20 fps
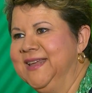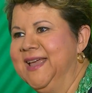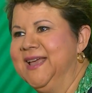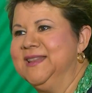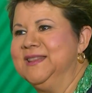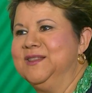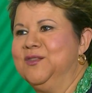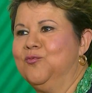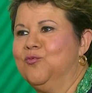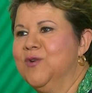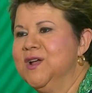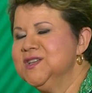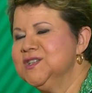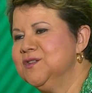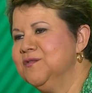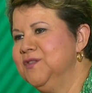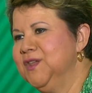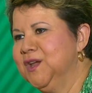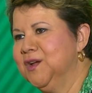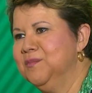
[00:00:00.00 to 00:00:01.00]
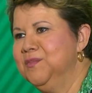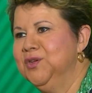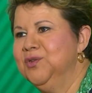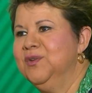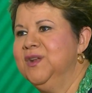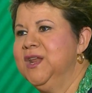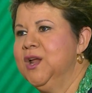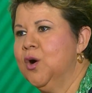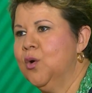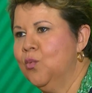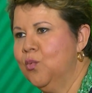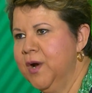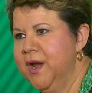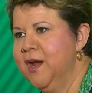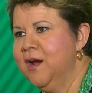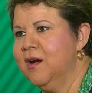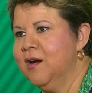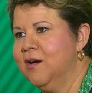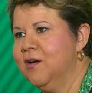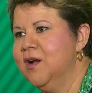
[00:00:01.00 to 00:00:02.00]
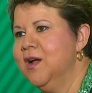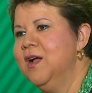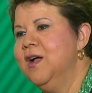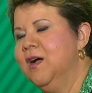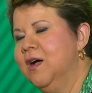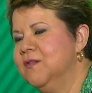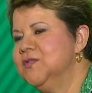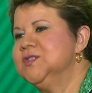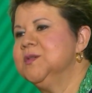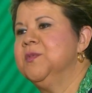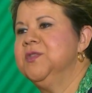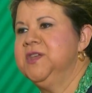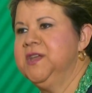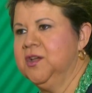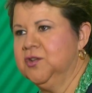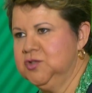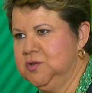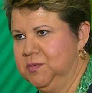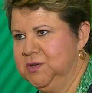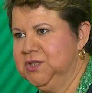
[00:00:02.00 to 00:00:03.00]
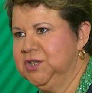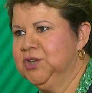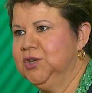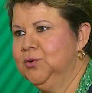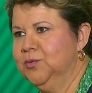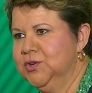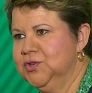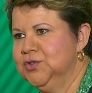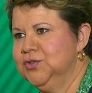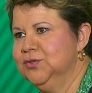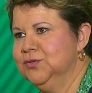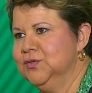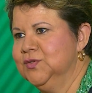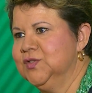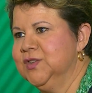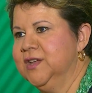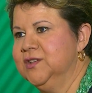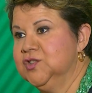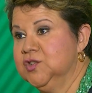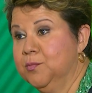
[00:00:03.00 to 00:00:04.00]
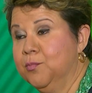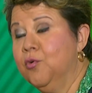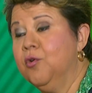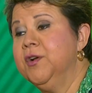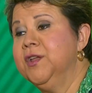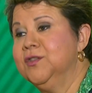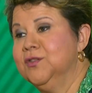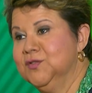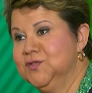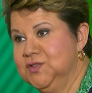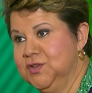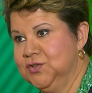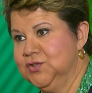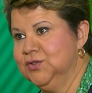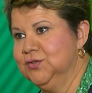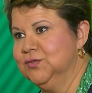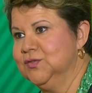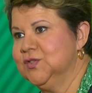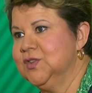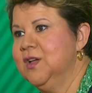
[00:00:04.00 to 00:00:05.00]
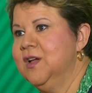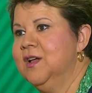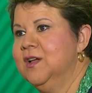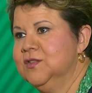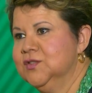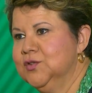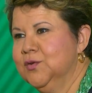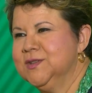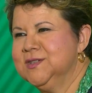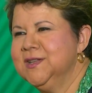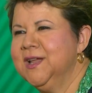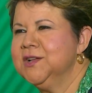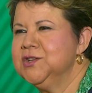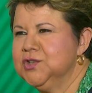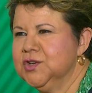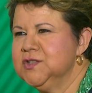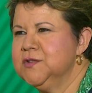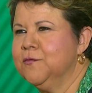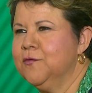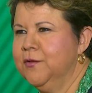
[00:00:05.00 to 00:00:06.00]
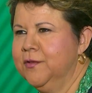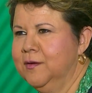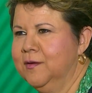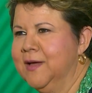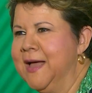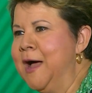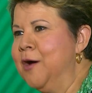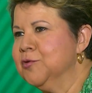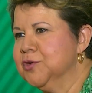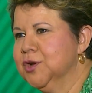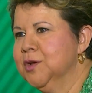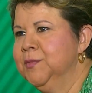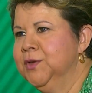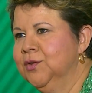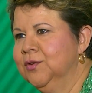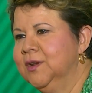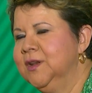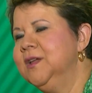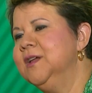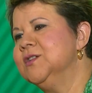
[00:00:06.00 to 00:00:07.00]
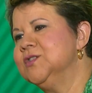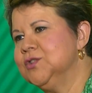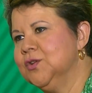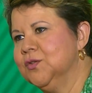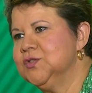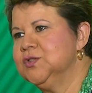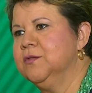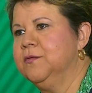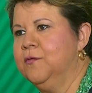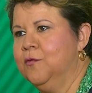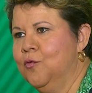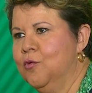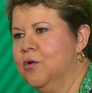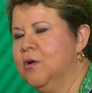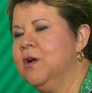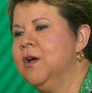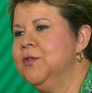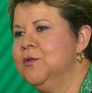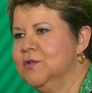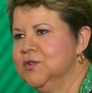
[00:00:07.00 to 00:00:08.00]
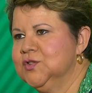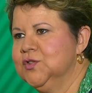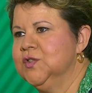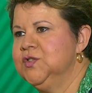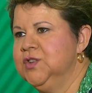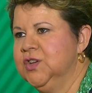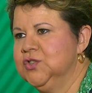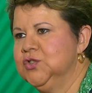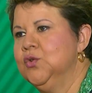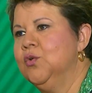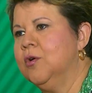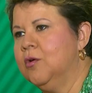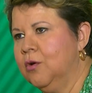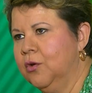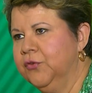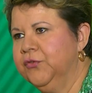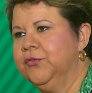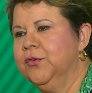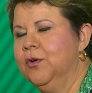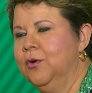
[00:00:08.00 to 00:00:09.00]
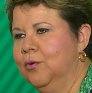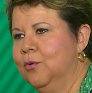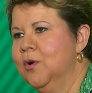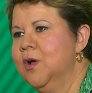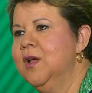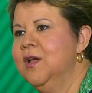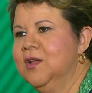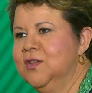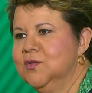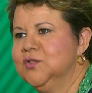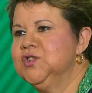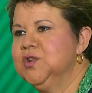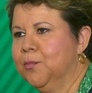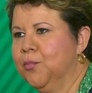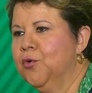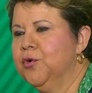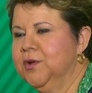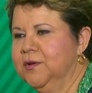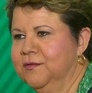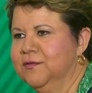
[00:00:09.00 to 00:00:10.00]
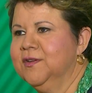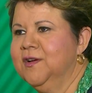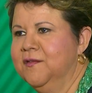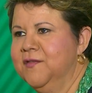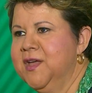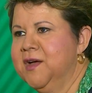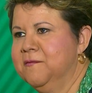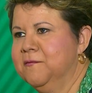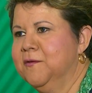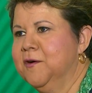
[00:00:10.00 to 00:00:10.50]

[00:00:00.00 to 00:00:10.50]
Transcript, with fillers: get the rest of the community aware of some of the LGBTQ issues and supporting those issues. So it's not just for the out community, it's also for other associates who are also supportive of that